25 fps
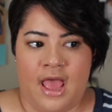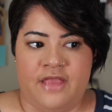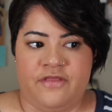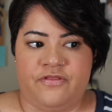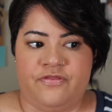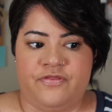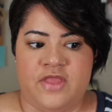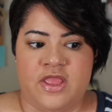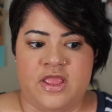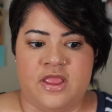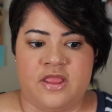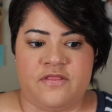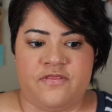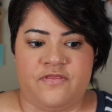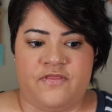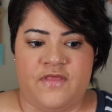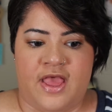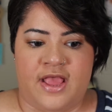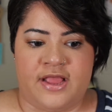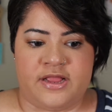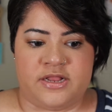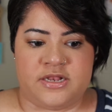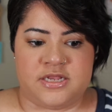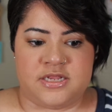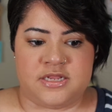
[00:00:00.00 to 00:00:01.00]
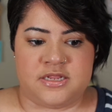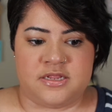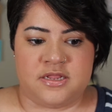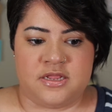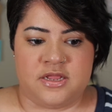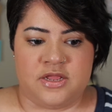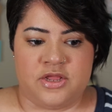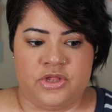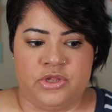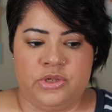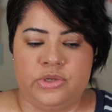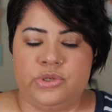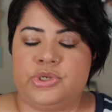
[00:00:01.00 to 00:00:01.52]
I think that
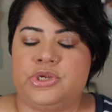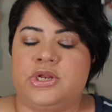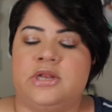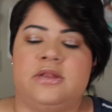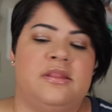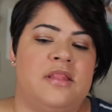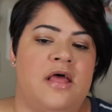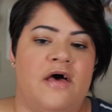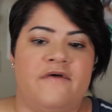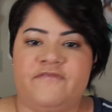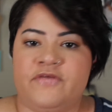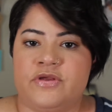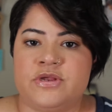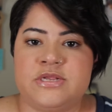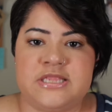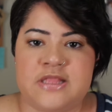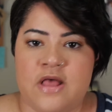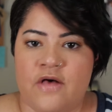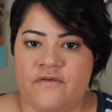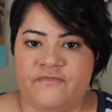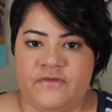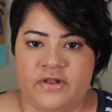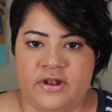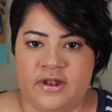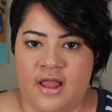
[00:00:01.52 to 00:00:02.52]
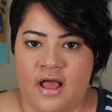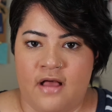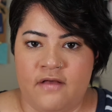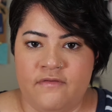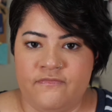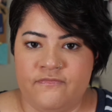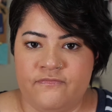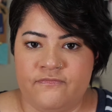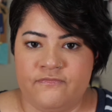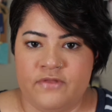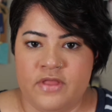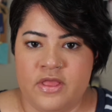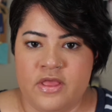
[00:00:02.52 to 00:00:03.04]
you should love yourself
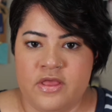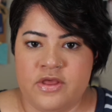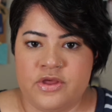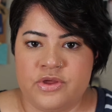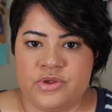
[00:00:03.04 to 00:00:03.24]
enough